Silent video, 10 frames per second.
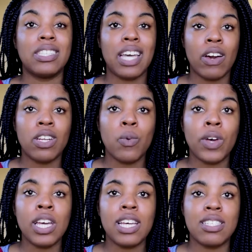down in
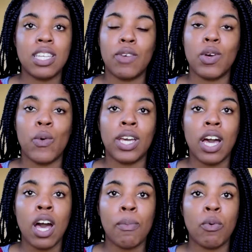weight instead of going
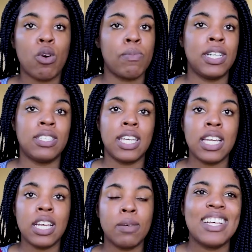up or
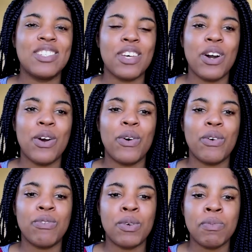maintaining.
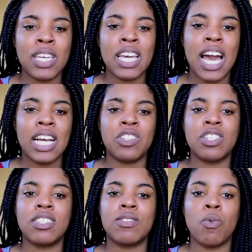So for me, I
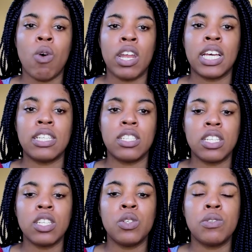just want to
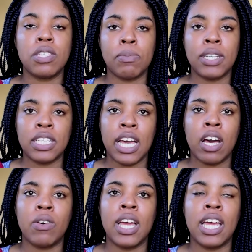continue slimming
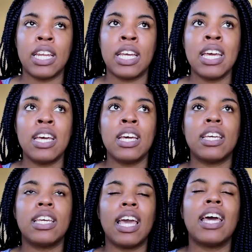down and
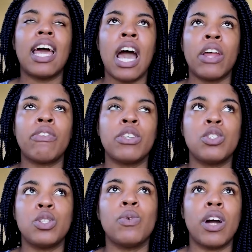get out of the
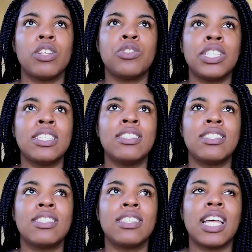two
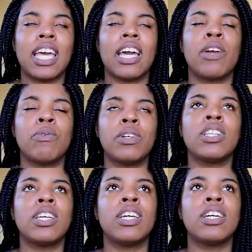hundreds. Like, I
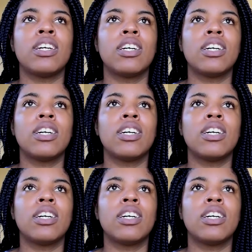really